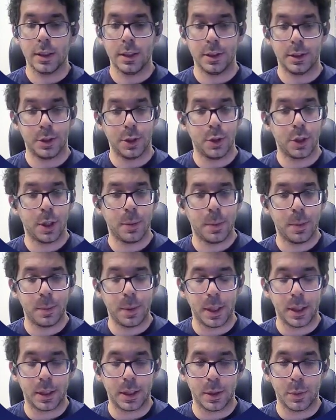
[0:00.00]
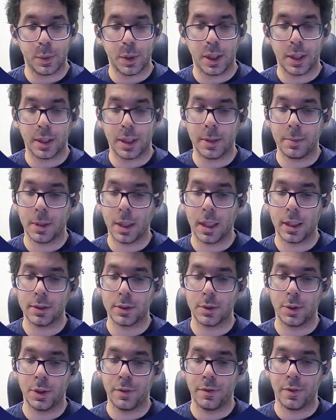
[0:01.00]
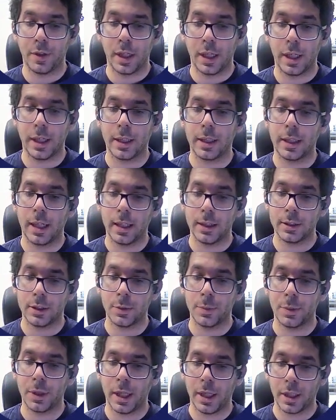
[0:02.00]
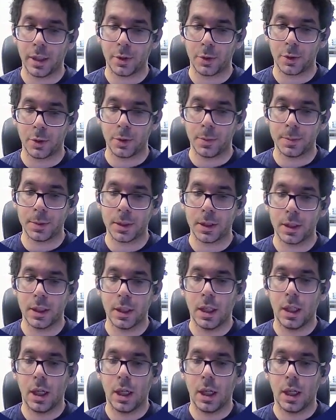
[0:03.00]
This new capability will enable us to define custom tagging groups